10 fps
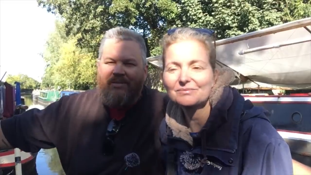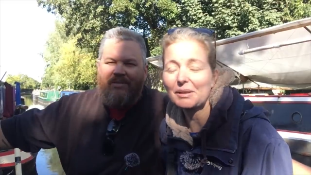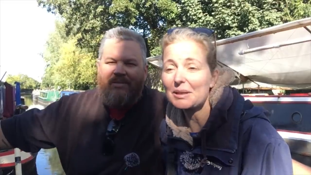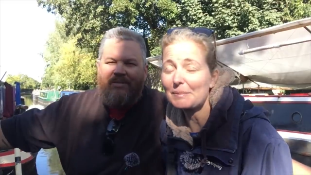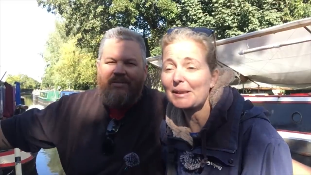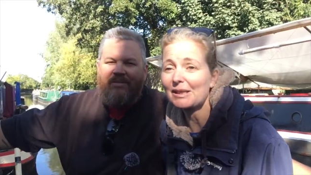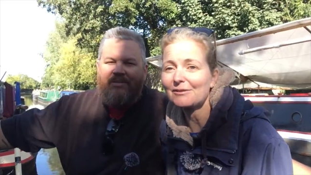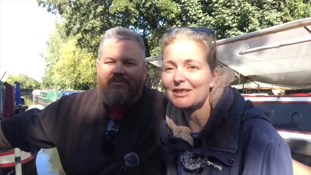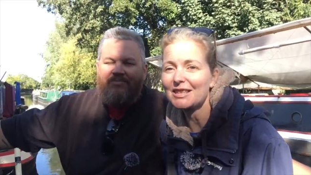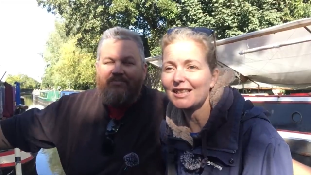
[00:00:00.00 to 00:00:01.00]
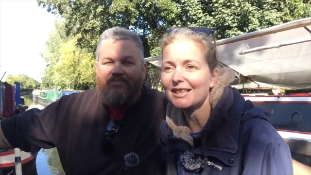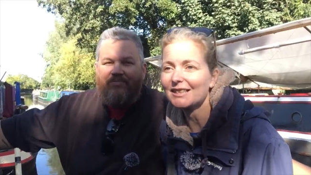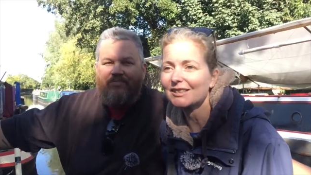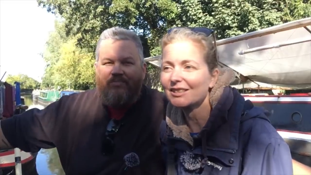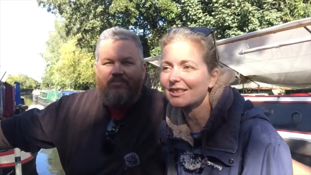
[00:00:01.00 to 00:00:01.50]
Speaker 1: but it's been a lovely day.
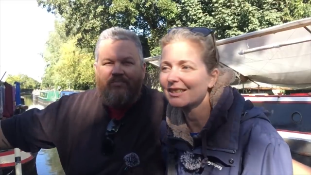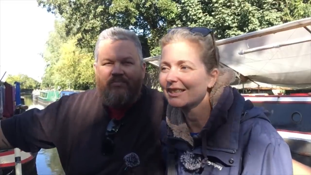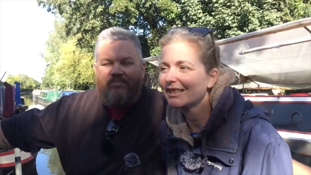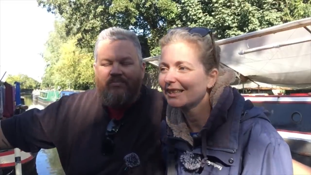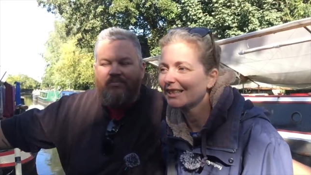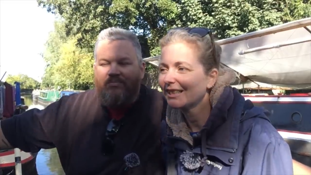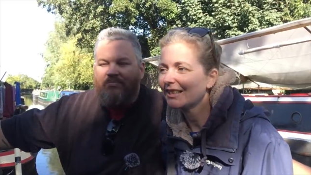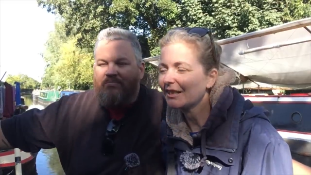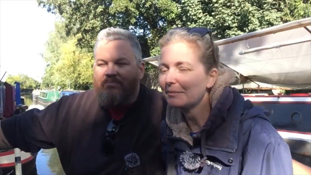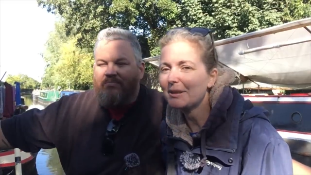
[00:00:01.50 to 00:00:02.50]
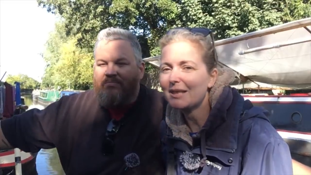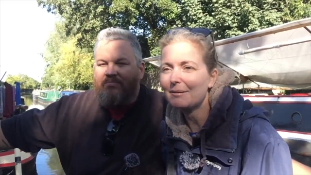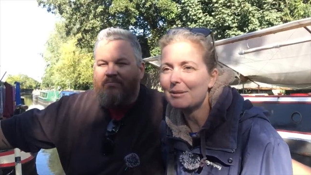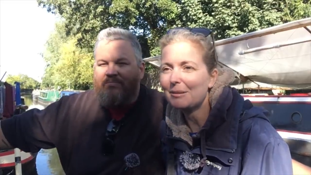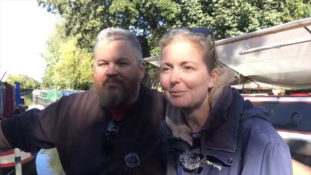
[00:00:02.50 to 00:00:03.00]
It's just, it's
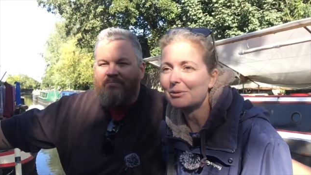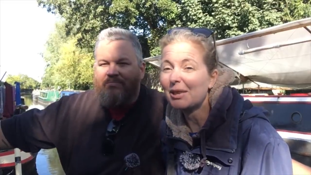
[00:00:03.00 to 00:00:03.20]
mid-September or